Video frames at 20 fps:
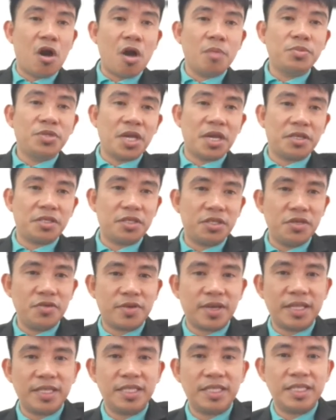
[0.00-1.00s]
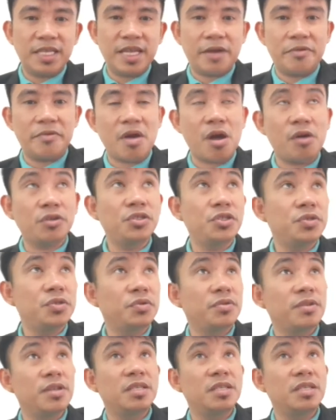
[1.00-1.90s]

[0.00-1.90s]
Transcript: objects you can see around you.